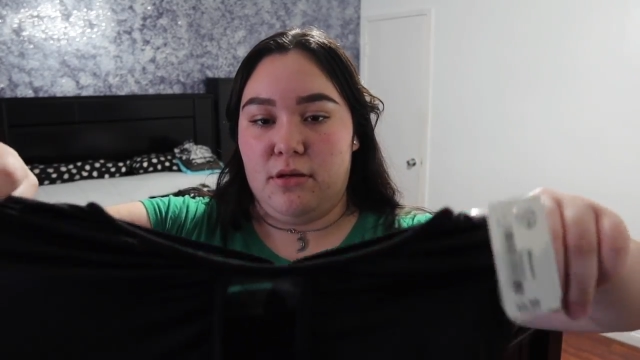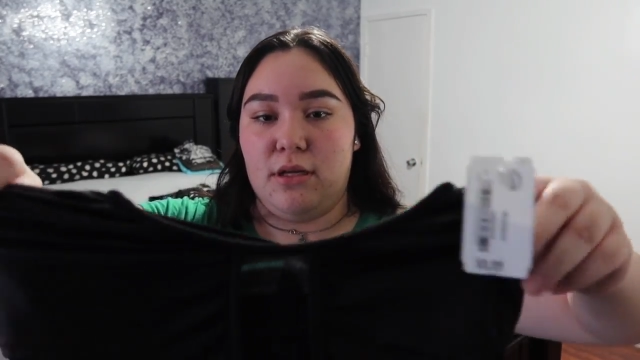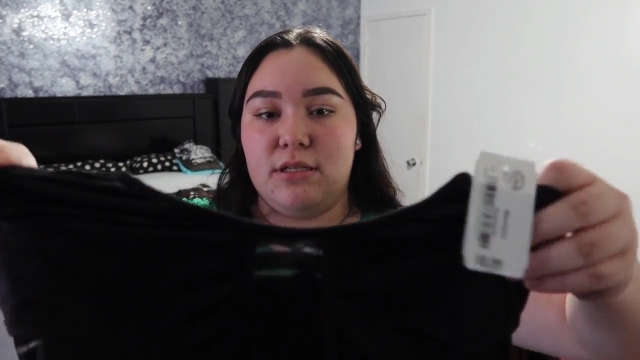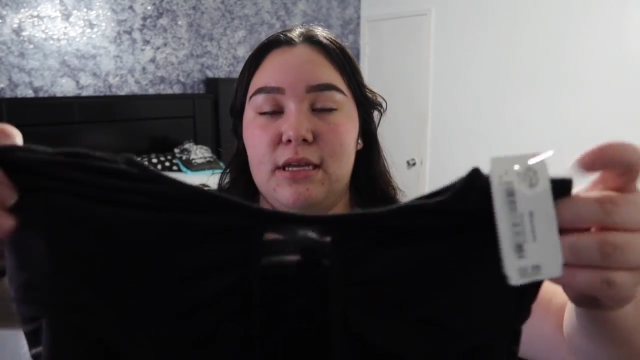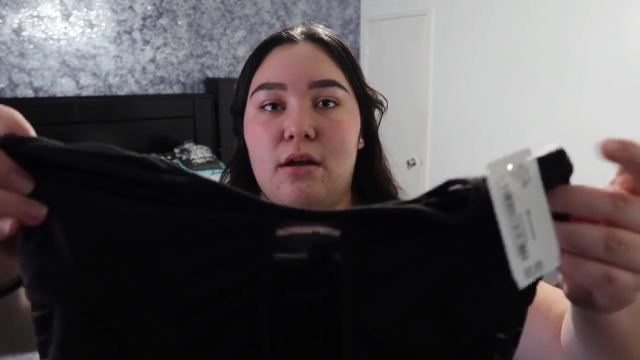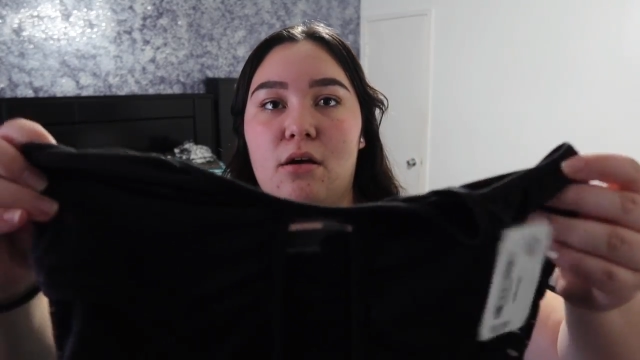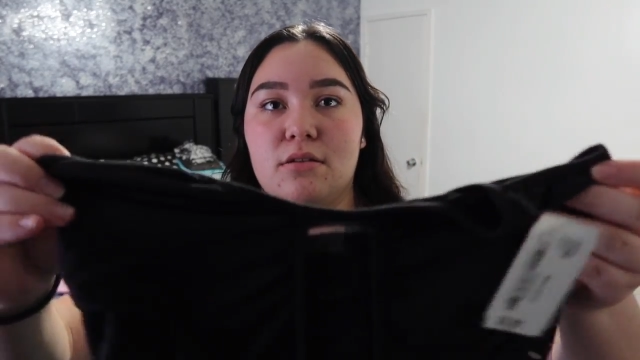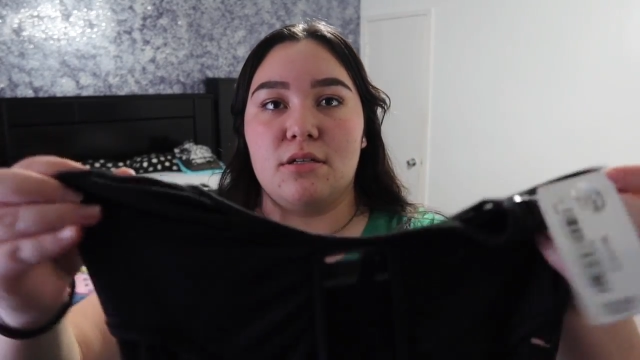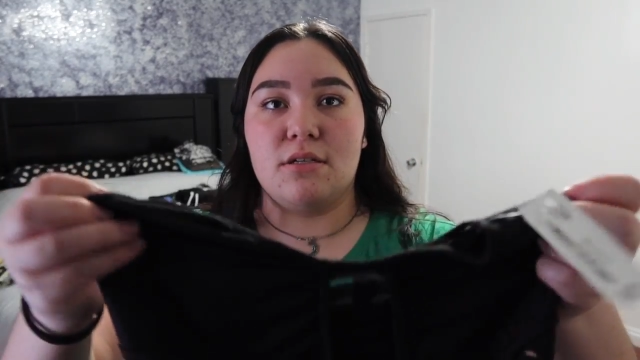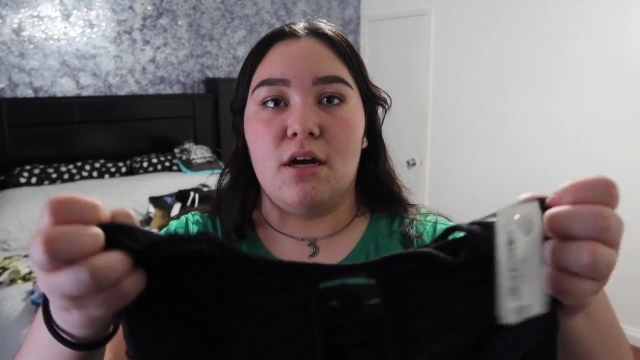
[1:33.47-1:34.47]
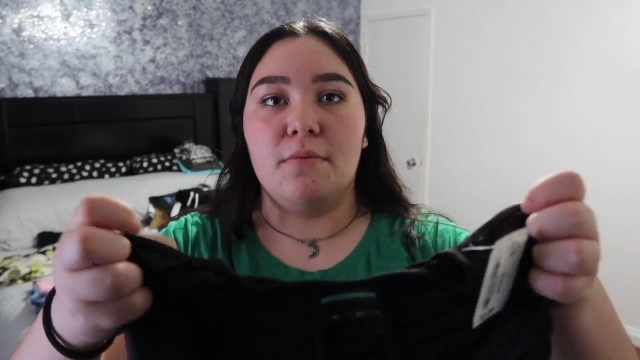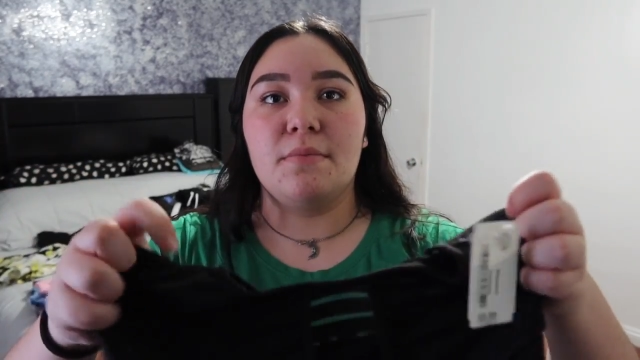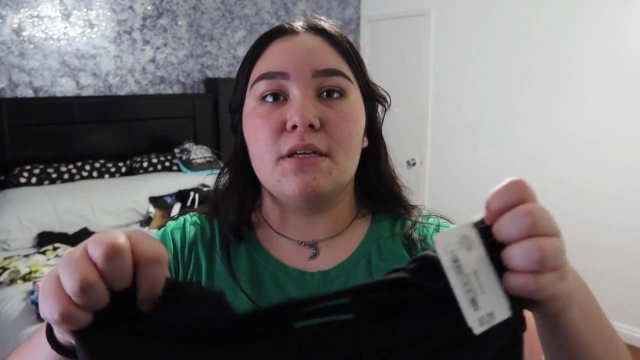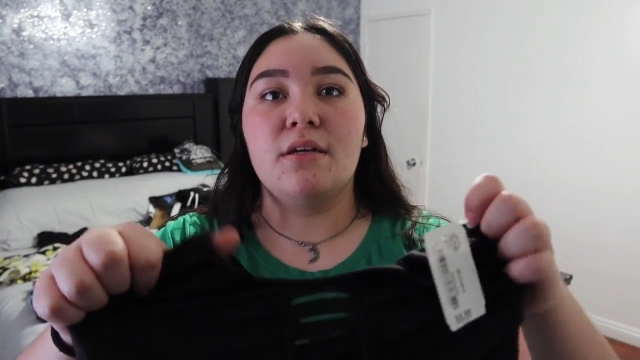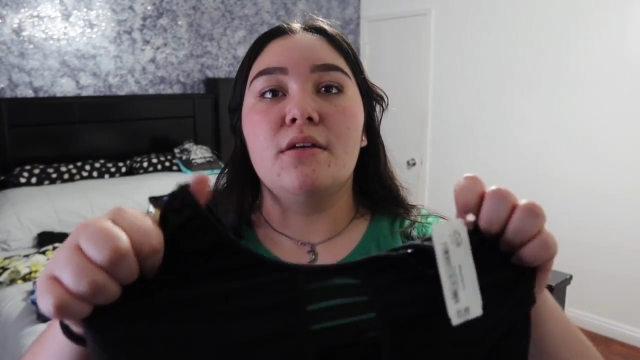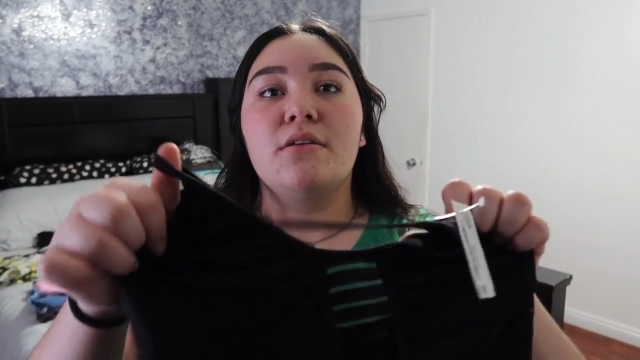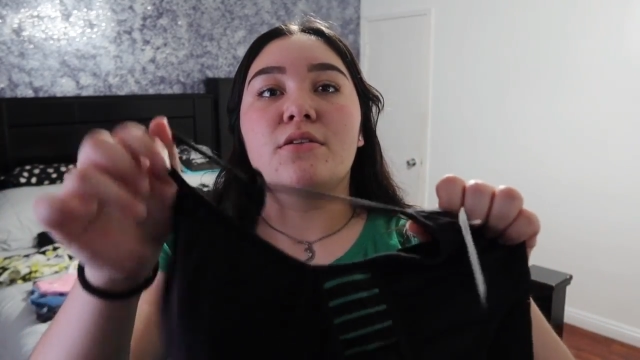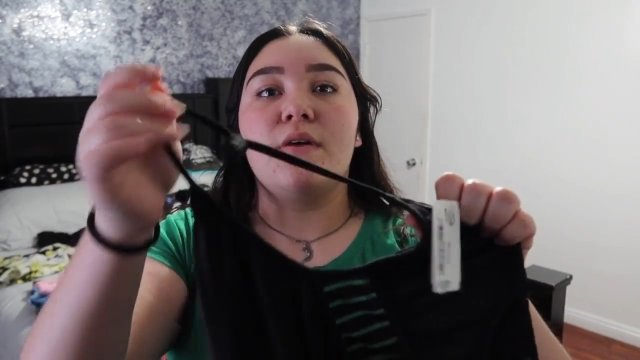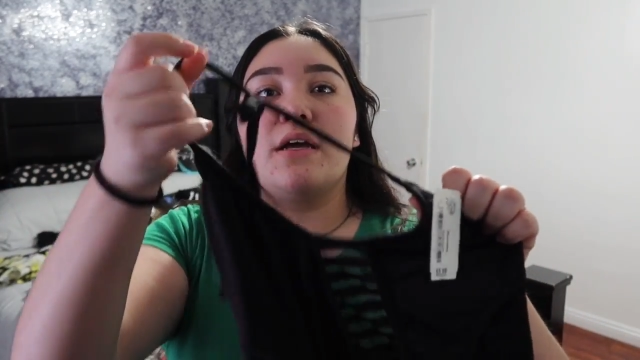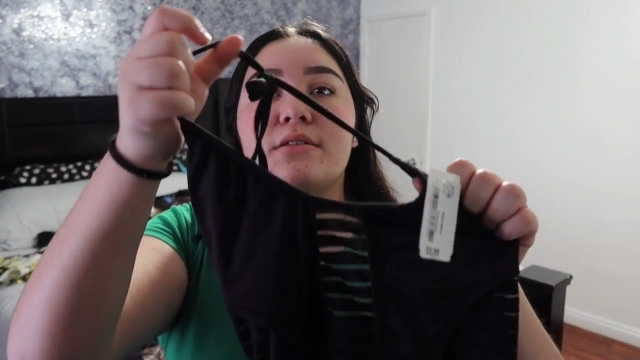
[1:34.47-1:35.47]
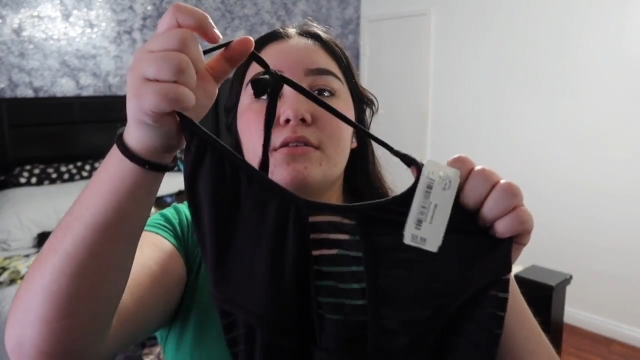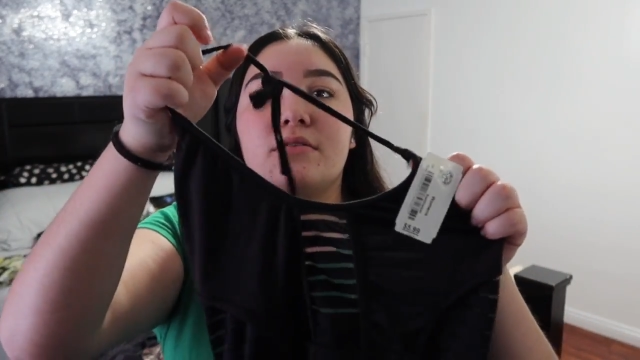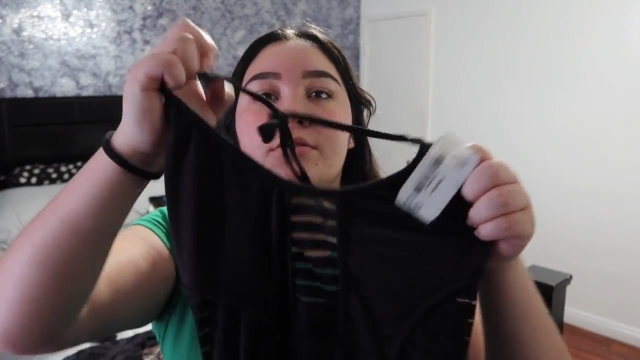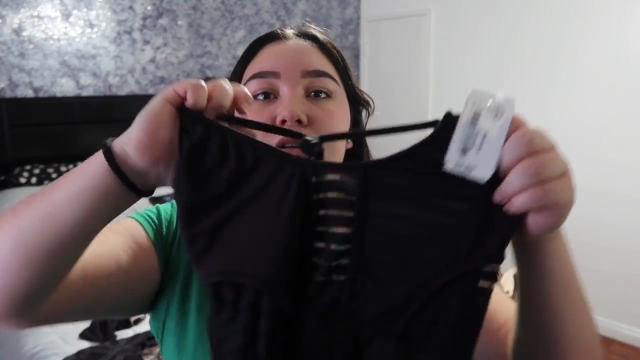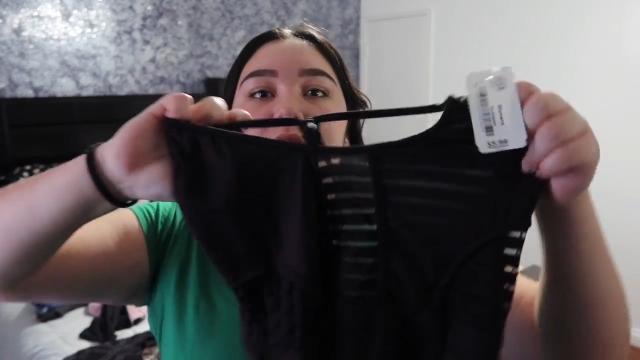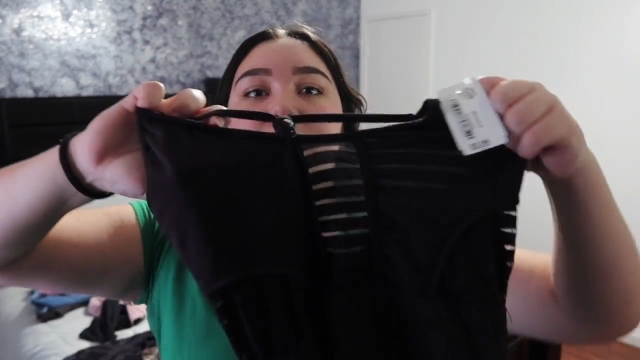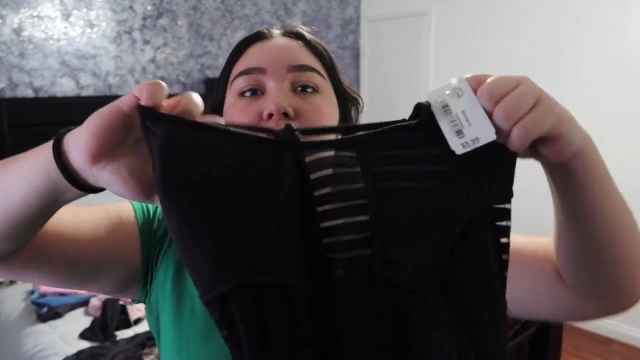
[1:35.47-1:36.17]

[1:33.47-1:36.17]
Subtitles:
It's like halter top, so it has a little string on